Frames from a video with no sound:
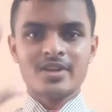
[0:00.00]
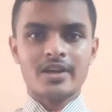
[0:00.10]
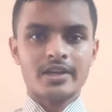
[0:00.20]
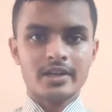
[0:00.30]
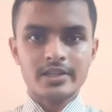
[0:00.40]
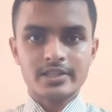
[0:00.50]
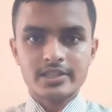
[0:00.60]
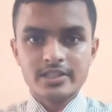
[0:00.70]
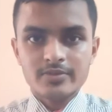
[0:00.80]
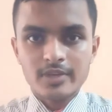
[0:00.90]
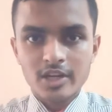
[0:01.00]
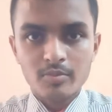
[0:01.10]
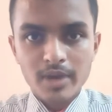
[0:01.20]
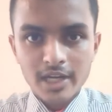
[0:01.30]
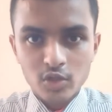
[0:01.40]
Hi guys,
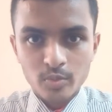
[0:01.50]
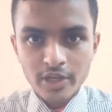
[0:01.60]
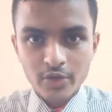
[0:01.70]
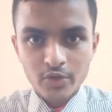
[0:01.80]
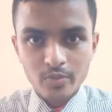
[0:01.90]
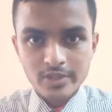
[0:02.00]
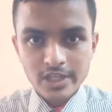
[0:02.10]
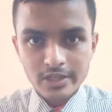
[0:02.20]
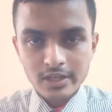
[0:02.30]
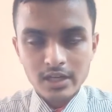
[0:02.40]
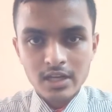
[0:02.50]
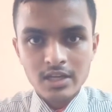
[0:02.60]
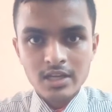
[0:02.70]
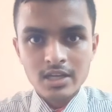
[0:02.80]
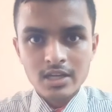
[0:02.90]
welcome back to my YouTube channel
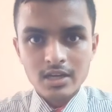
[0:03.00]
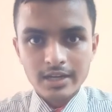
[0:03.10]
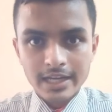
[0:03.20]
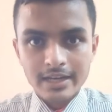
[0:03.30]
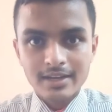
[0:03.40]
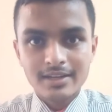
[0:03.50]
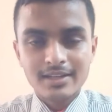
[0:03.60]
again.